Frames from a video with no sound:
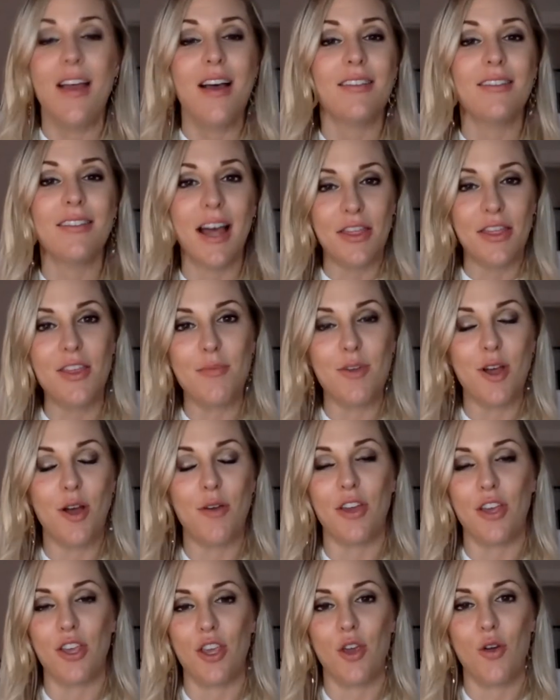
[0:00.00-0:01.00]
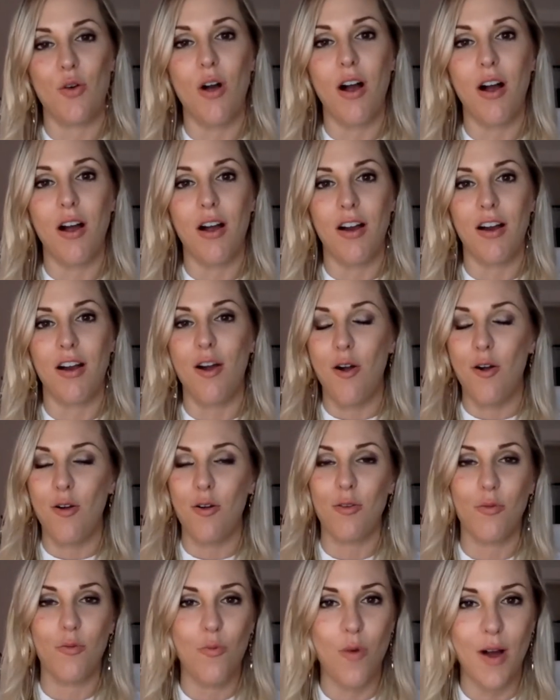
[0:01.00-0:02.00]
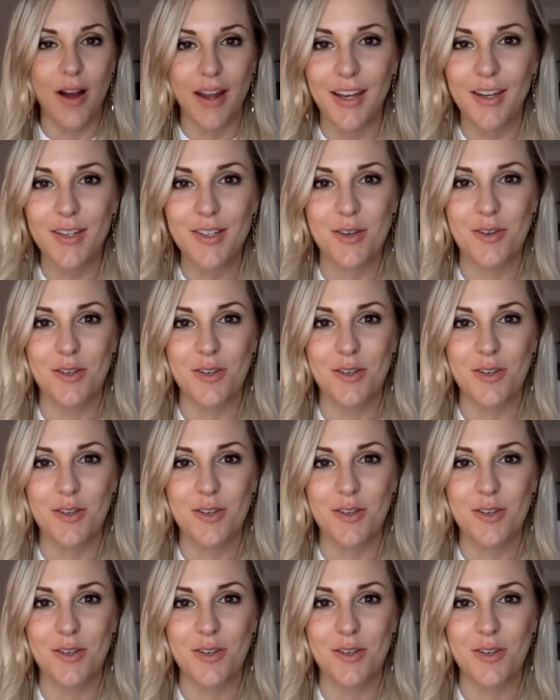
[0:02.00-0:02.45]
Let them know that you are wanting to